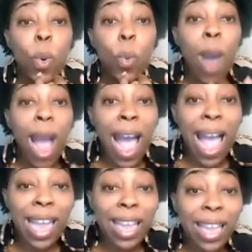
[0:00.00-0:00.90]

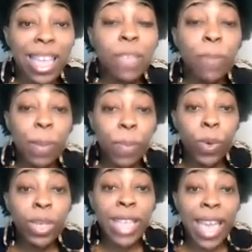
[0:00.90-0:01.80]
Why? Because people
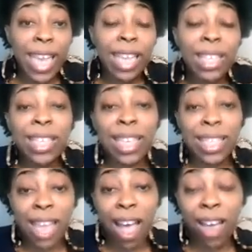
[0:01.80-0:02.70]
were taking
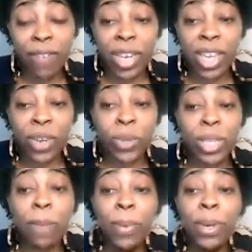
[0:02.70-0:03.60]
TikTok
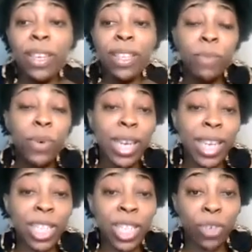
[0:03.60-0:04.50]
videos and putting them on
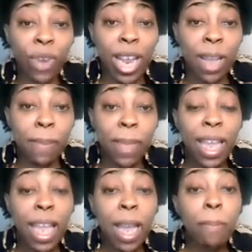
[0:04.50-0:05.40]
Instagram.
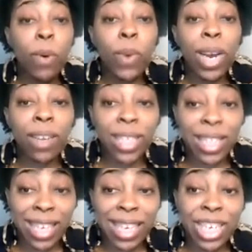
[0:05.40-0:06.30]
But what else
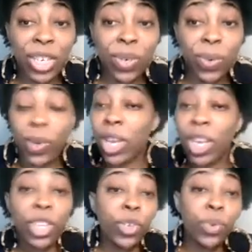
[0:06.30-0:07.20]
did he do?
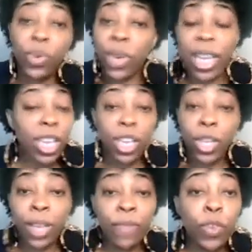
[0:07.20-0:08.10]

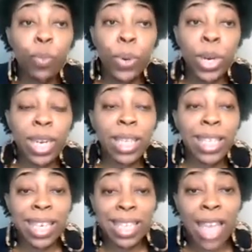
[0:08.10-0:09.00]
If you put a
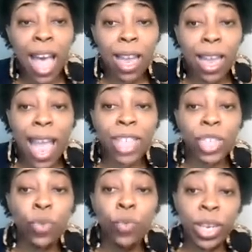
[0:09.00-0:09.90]
TikTok as
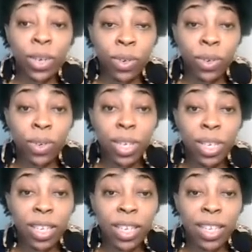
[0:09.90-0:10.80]
a reel,
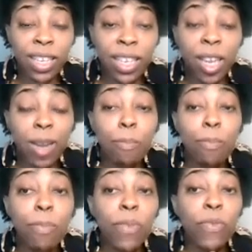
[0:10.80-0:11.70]

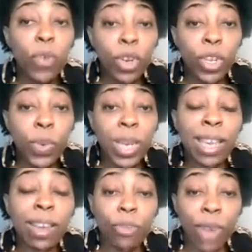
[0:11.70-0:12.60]
before you would
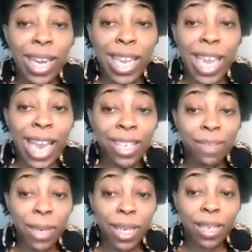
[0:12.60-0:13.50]
get great
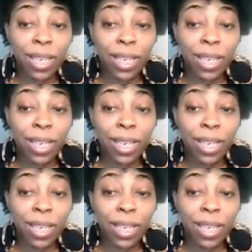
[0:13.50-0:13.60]
engagement.